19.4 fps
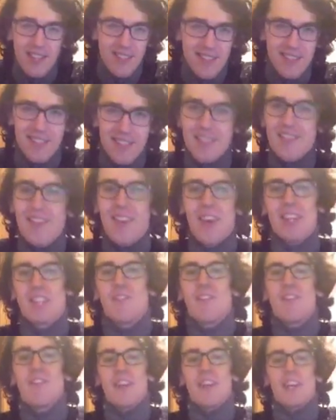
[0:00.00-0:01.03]
yous to you guys
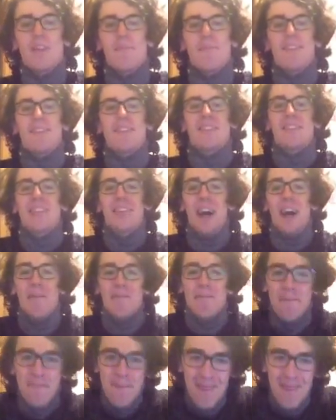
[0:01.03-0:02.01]
for recommending that.